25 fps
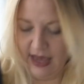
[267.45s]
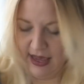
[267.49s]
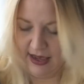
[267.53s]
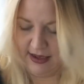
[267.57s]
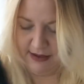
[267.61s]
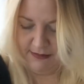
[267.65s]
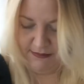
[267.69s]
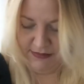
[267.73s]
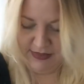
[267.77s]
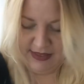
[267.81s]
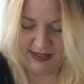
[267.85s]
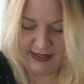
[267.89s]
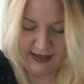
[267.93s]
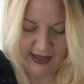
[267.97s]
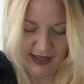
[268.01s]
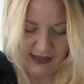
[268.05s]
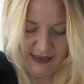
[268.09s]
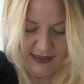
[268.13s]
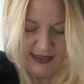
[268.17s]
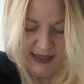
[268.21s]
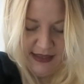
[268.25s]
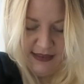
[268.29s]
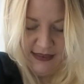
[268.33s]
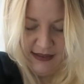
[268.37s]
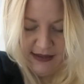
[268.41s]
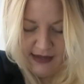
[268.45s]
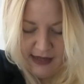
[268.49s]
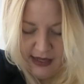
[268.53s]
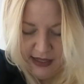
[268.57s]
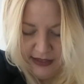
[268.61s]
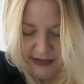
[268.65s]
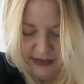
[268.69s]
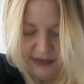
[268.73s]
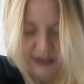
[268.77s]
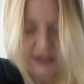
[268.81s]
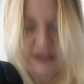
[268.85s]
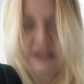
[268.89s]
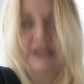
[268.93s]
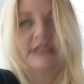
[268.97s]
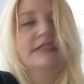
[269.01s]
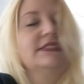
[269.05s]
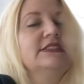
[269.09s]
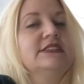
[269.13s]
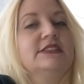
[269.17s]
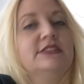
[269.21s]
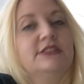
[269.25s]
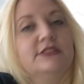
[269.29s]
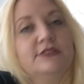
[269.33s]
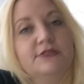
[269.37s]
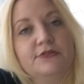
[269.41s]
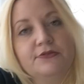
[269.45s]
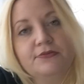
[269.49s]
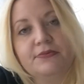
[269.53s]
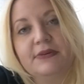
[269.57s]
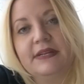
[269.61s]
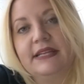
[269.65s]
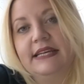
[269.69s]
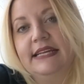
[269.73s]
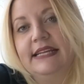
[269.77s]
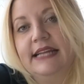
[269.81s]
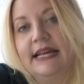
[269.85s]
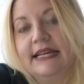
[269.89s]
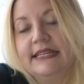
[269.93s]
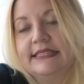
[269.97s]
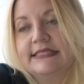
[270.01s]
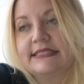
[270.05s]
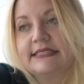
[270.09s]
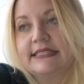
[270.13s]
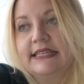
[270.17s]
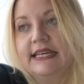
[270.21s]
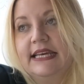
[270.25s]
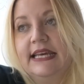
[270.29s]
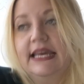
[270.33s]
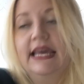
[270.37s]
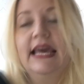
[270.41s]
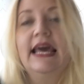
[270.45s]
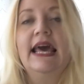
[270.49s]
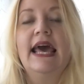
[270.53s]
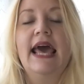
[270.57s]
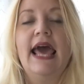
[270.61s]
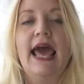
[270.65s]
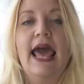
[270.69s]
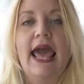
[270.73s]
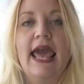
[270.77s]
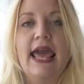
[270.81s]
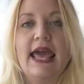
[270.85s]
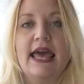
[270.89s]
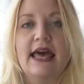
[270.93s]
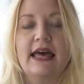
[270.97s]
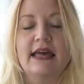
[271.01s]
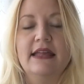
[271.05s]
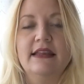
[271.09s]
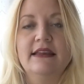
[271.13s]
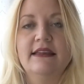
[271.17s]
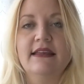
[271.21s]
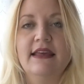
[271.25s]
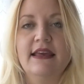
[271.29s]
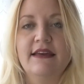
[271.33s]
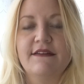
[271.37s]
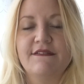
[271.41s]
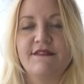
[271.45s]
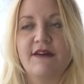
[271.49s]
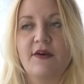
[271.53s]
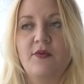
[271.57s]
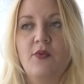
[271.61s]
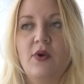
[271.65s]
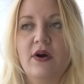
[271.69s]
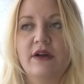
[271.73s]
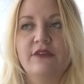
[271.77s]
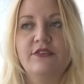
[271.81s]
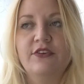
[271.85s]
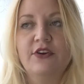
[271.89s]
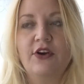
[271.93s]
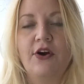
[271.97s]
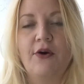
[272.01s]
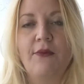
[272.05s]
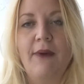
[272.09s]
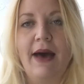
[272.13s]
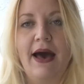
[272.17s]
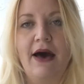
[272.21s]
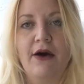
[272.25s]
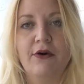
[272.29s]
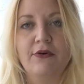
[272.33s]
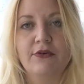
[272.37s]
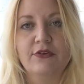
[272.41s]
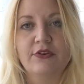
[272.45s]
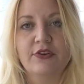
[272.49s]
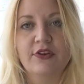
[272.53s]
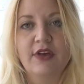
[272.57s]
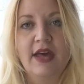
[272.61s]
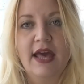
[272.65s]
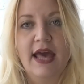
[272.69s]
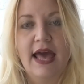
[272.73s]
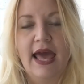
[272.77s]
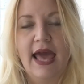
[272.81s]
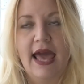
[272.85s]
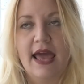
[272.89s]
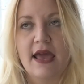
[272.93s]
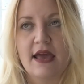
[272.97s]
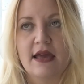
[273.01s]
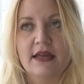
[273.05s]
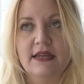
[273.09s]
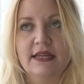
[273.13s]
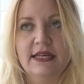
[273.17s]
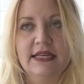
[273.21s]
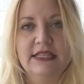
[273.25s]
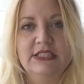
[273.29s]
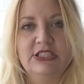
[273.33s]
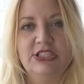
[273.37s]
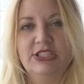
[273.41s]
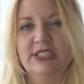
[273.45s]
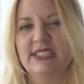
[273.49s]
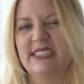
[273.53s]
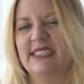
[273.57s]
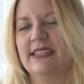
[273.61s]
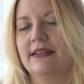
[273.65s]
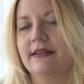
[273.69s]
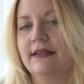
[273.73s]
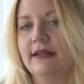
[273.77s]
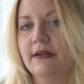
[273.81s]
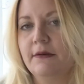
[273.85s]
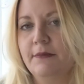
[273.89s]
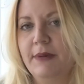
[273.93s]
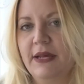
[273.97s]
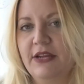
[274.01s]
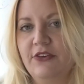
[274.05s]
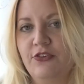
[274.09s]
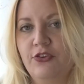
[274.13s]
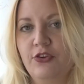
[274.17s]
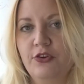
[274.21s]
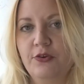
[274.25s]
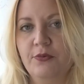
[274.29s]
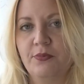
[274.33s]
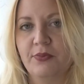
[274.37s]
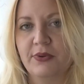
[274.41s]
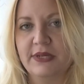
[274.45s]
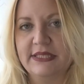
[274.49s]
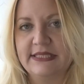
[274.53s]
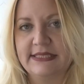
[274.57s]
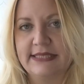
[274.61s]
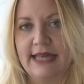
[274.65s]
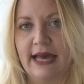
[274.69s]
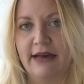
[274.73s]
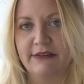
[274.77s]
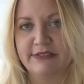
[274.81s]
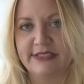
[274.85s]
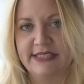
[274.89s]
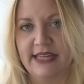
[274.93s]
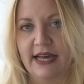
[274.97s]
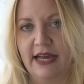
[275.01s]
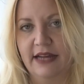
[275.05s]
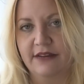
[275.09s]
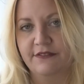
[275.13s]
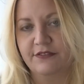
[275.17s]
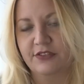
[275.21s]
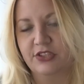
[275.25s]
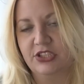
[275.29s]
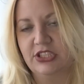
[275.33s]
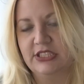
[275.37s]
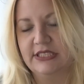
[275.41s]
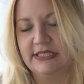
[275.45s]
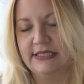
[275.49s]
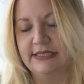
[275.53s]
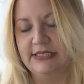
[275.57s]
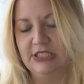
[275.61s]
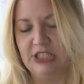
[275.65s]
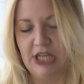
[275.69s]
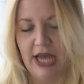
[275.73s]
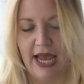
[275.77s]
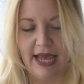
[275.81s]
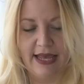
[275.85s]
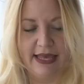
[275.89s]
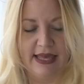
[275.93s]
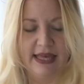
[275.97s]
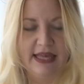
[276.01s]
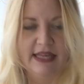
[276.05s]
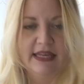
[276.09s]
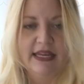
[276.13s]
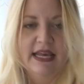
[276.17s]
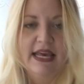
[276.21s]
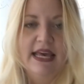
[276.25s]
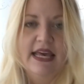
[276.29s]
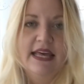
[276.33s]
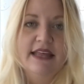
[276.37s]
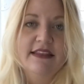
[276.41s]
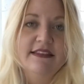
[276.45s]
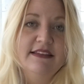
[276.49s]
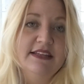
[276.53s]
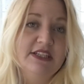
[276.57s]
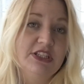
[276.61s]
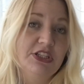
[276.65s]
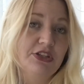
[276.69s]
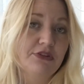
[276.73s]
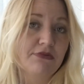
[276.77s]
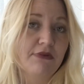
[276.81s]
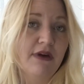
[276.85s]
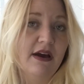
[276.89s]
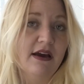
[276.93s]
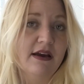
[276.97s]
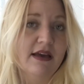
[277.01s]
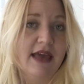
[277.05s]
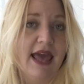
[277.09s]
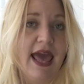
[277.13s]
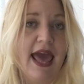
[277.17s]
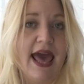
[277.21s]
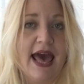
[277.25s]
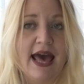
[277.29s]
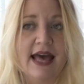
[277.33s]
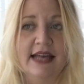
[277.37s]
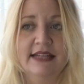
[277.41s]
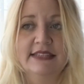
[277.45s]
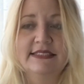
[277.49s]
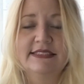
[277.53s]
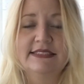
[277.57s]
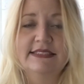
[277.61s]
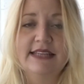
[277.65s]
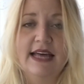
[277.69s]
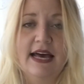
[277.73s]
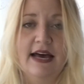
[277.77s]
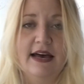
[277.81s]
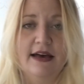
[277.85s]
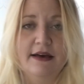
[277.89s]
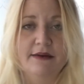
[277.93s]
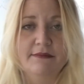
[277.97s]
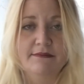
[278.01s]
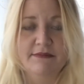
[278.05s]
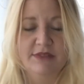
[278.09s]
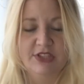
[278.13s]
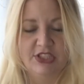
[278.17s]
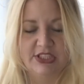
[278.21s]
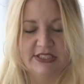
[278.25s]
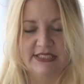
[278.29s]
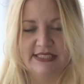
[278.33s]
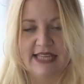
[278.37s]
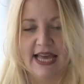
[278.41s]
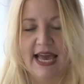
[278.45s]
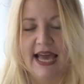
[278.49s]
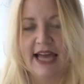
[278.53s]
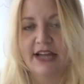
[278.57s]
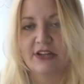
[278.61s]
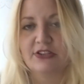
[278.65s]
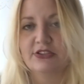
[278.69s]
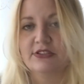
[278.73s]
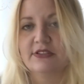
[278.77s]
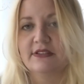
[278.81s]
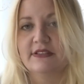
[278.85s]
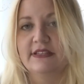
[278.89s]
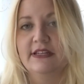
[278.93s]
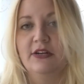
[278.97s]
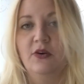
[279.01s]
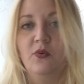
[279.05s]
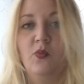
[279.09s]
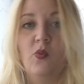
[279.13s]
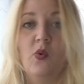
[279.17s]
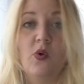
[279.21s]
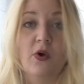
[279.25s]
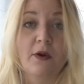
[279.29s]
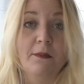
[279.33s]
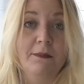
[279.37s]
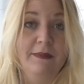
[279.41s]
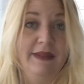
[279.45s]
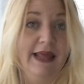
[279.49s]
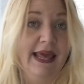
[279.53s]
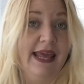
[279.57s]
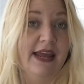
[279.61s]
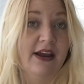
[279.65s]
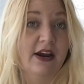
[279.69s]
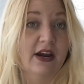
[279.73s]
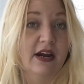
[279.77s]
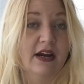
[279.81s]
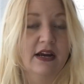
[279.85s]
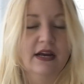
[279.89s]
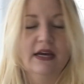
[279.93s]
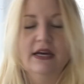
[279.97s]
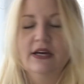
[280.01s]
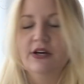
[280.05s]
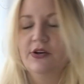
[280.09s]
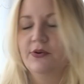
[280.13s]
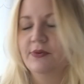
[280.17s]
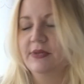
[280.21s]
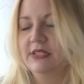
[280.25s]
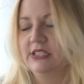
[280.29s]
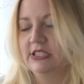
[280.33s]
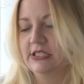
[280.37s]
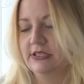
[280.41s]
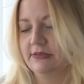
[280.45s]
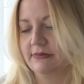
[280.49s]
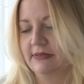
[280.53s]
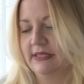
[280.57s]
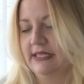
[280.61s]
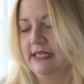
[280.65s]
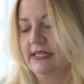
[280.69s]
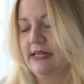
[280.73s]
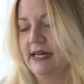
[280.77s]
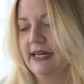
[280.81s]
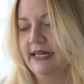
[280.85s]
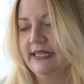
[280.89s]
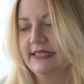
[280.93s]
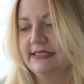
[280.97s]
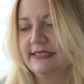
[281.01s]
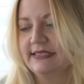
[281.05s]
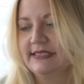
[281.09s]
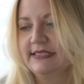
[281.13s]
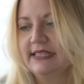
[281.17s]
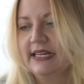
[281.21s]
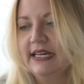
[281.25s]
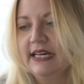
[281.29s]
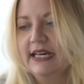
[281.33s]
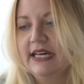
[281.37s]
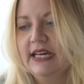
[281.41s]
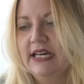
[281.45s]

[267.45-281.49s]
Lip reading: I think the colors suit really nicely, and if I want to go out and it's just a little bit too brisk outside for just the jacket, this shrug adds just that extra little warm layer, which is really nice.